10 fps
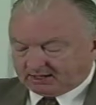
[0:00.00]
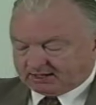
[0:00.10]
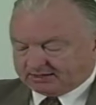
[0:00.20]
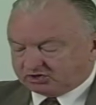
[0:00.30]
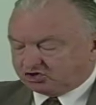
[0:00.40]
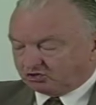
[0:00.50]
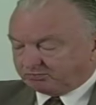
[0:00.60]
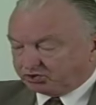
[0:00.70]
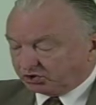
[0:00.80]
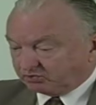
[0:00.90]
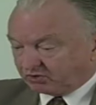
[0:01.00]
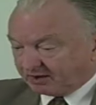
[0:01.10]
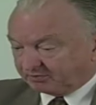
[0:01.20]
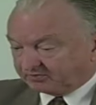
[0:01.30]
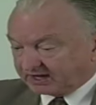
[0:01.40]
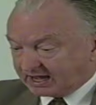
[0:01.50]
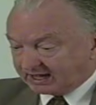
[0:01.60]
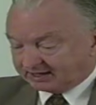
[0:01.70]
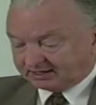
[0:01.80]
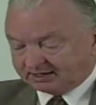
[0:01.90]
That's your pure drop of
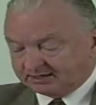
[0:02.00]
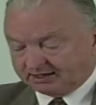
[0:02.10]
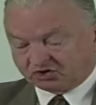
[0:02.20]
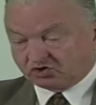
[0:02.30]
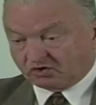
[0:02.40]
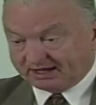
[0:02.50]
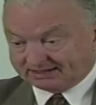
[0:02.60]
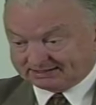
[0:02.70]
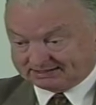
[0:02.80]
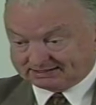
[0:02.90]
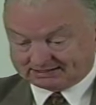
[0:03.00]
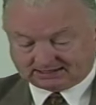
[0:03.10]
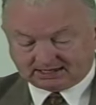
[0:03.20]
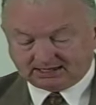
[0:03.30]
God. That's your essence.